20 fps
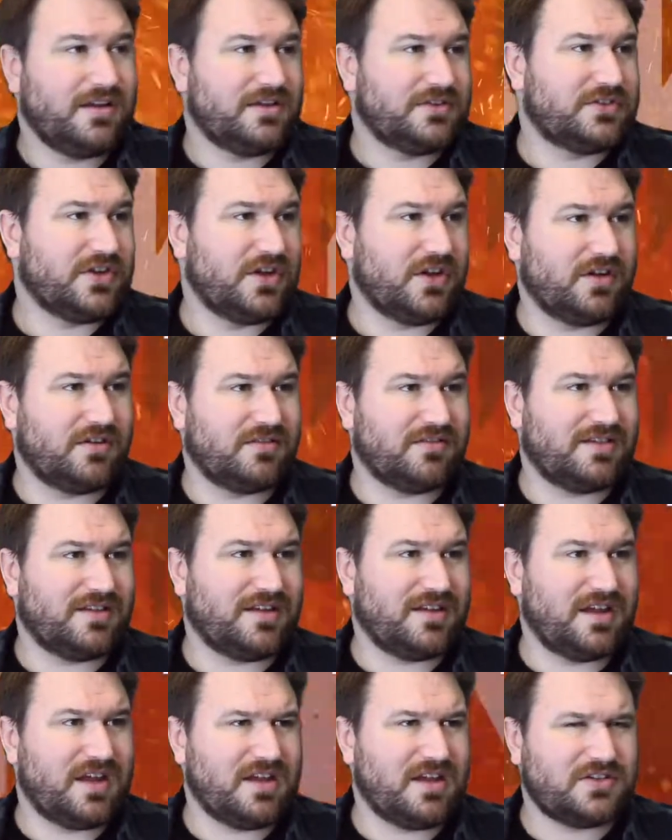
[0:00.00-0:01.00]
So
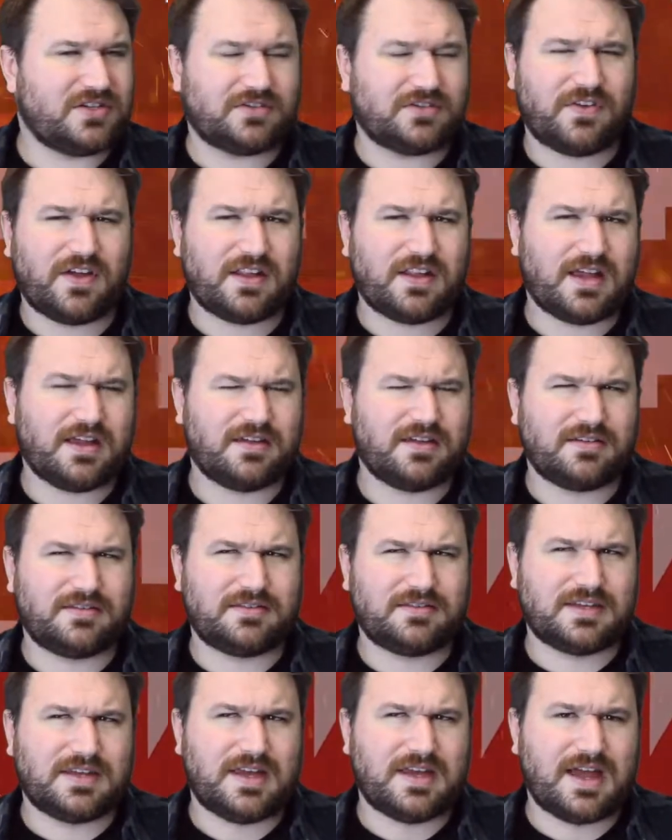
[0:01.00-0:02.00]
it just felt like,
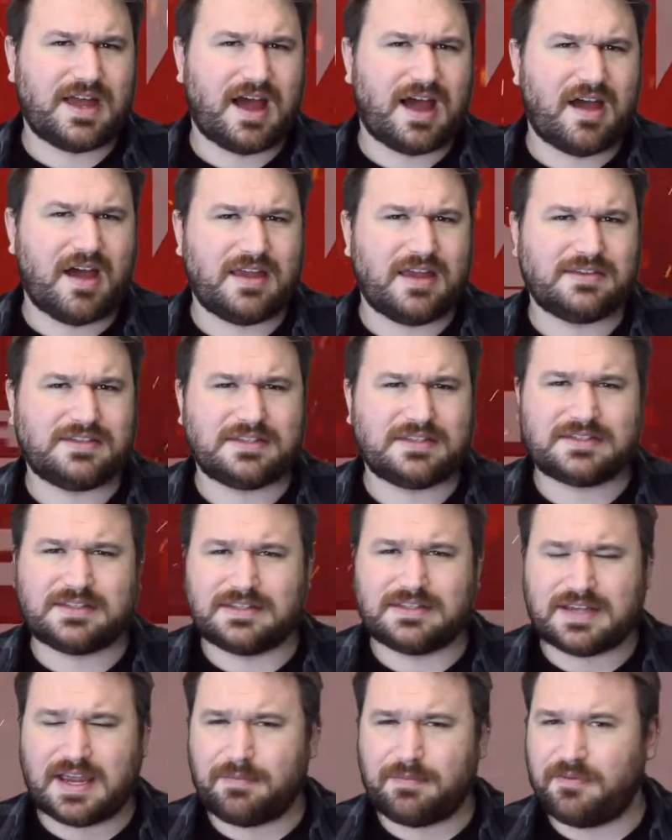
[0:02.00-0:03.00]
is this
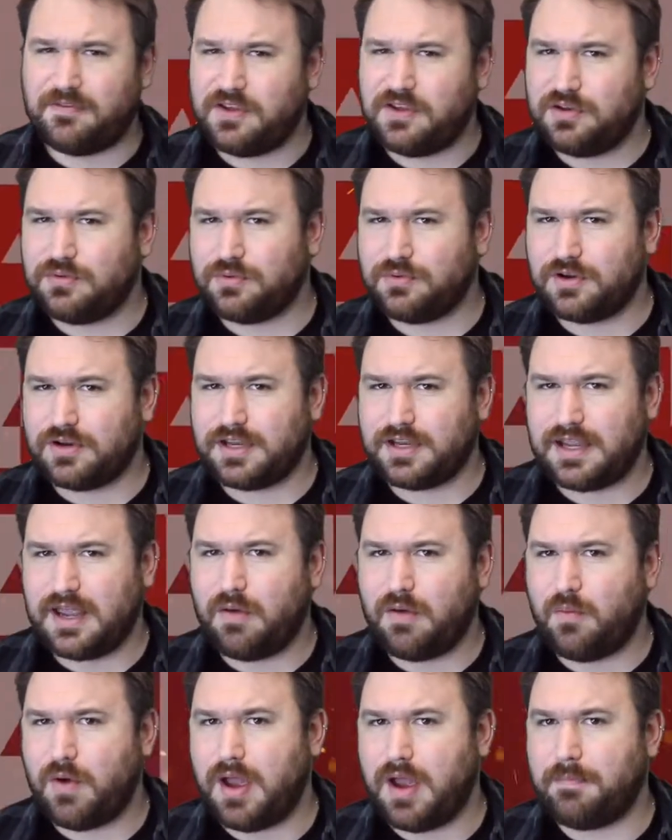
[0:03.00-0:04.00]
the type of feud we're going to
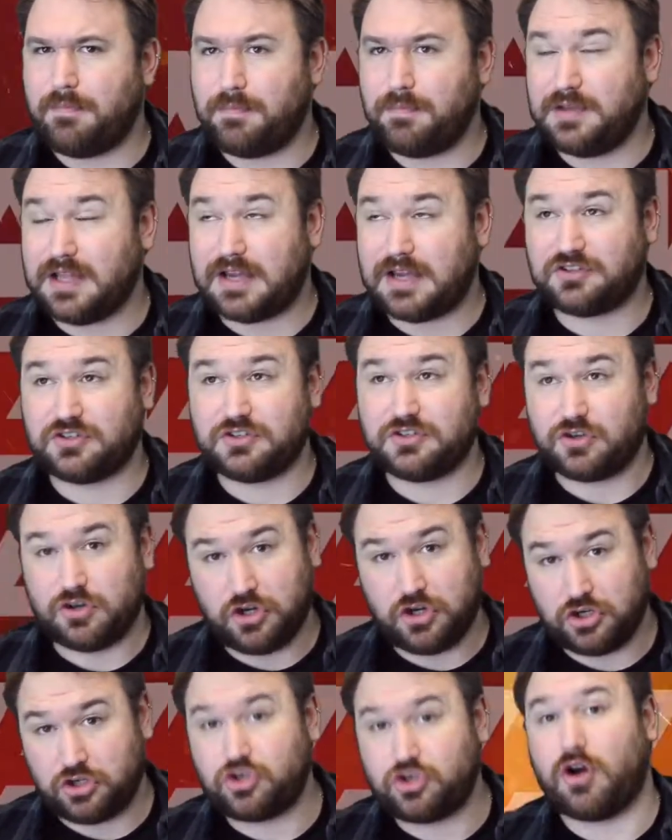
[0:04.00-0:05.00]
get where Lashley's
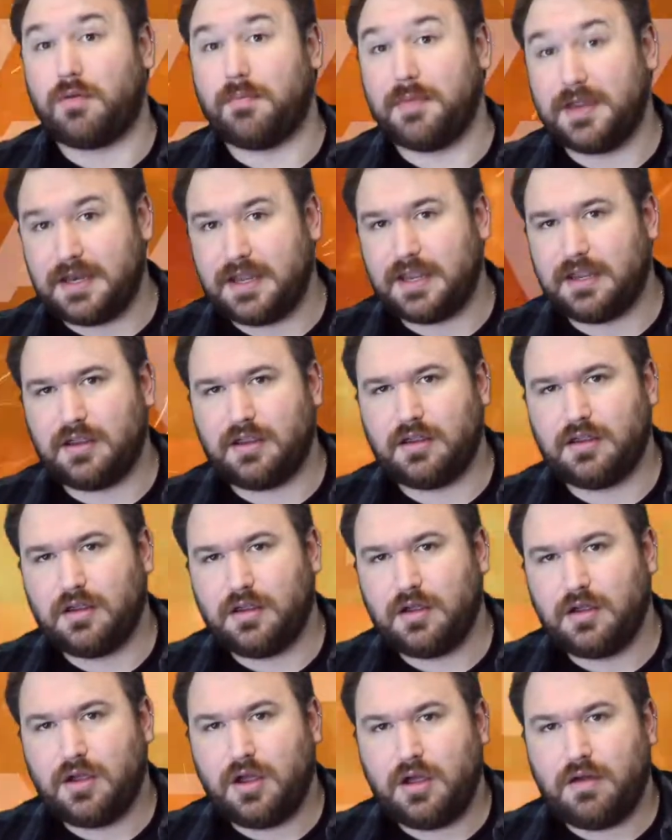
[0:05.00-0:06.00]
going to dominate
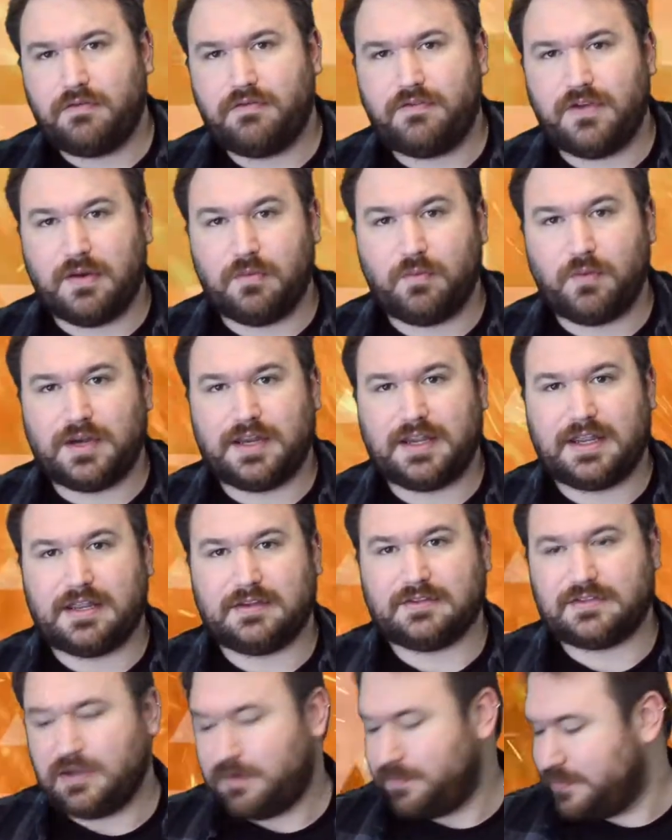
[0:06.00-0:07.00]
Finn when he
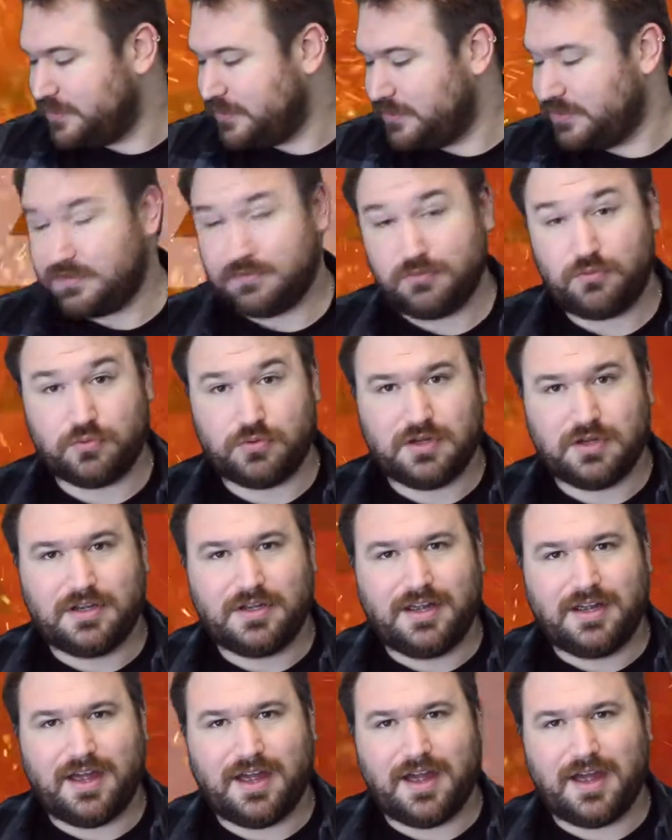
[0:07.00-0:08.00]
gets the opportunity?
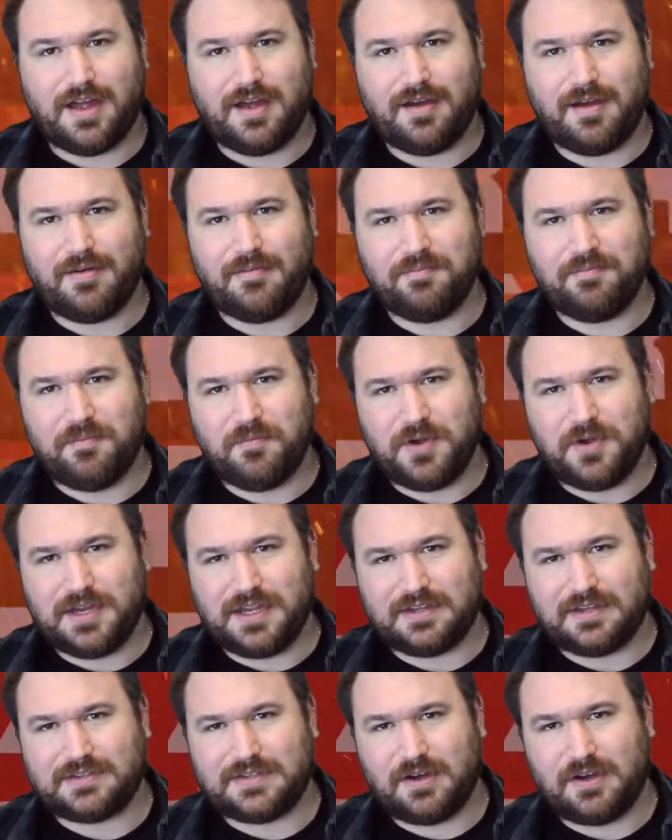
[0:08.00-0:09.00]

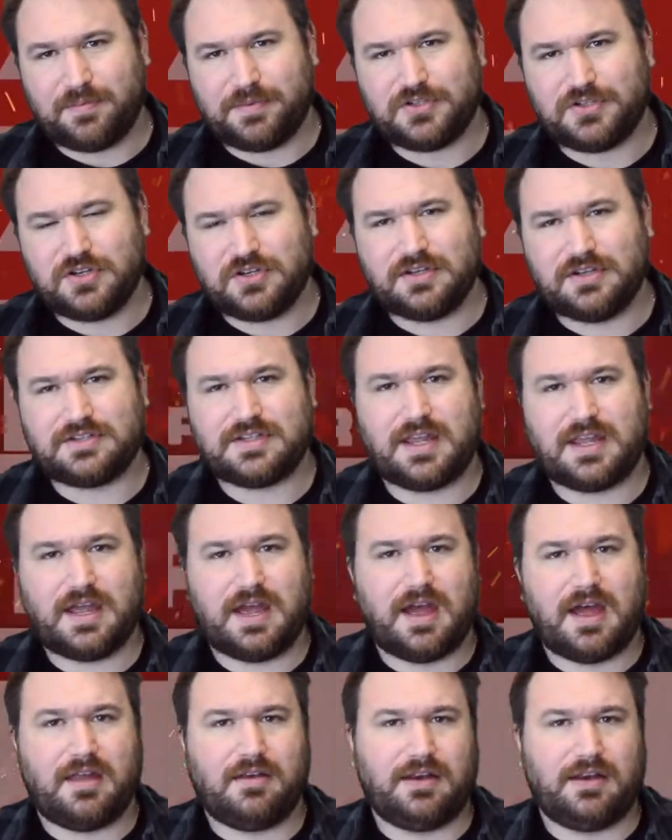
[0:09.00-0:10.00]

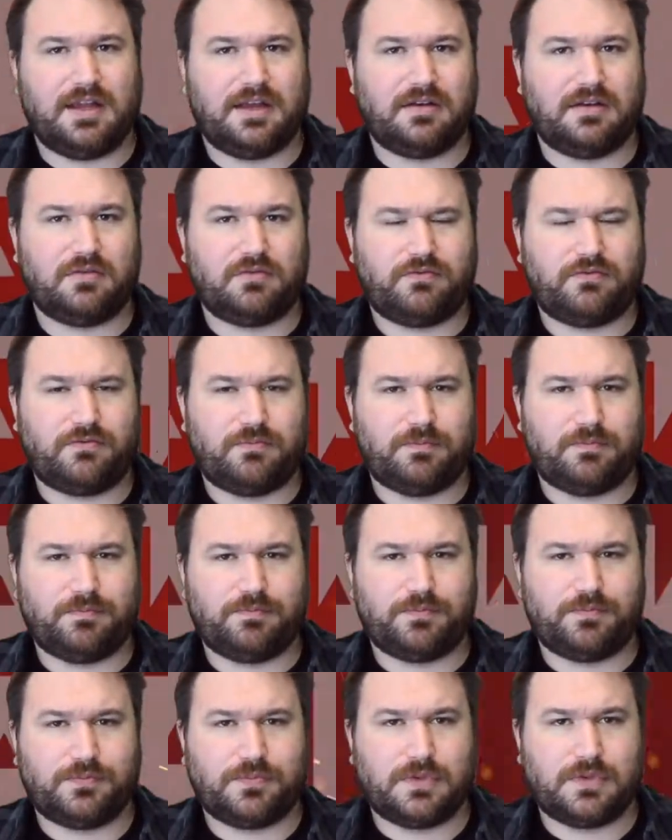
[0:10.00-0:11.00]
And then
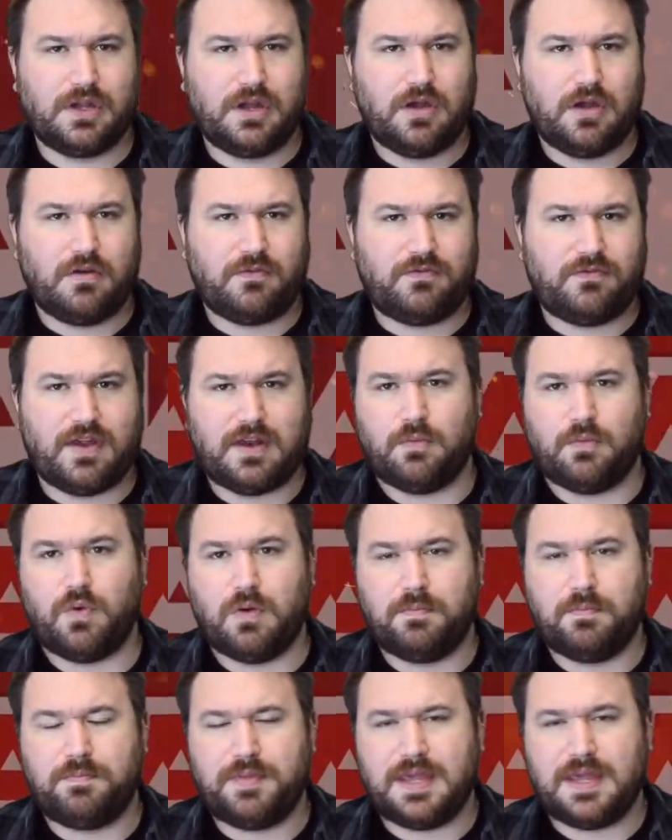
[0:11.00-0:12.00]
Finn
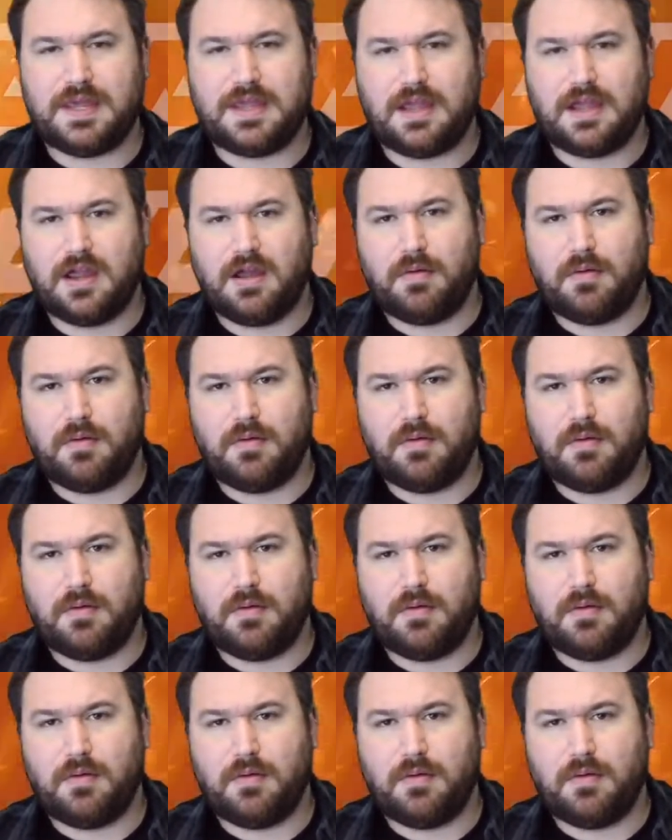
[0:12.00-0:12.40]
will beat